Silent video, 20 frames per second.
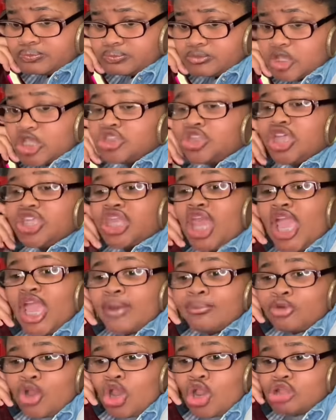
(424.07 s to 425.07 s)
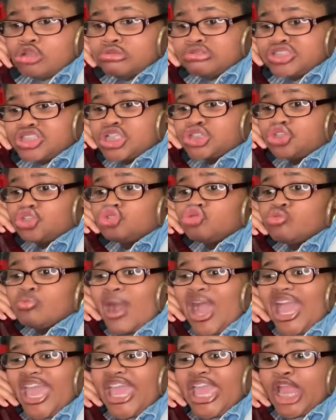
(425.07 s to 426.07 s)
The damn girl you sent to do
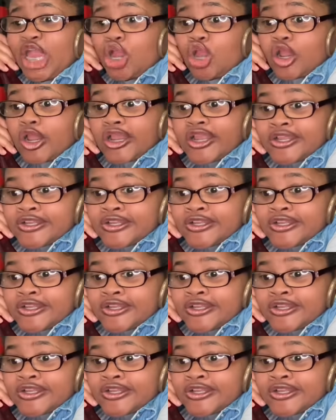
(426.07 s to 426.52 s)
my hair.